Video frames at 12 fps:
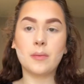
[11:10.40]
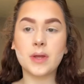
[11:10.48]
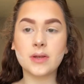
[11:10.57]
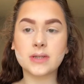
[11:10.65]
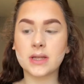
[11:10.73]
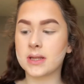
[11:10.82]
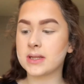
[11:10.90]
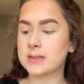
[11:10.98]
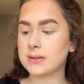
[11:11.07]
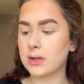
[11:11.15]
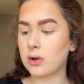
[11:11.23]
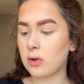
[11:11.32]
be using
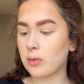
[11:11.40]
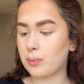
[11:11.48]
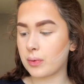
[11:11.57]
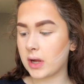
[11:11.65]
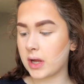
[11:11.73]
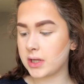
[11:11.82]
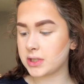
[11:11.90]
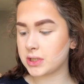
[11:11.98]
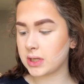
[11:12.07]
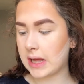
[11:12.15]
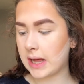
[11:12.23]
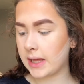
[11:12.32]
this little
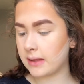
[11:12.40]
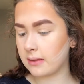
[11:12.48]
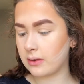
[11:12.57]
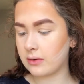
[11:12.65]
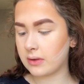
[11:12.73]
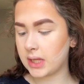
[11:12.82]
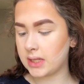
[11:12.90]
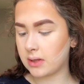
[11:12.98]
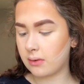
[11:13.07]
brush. I literally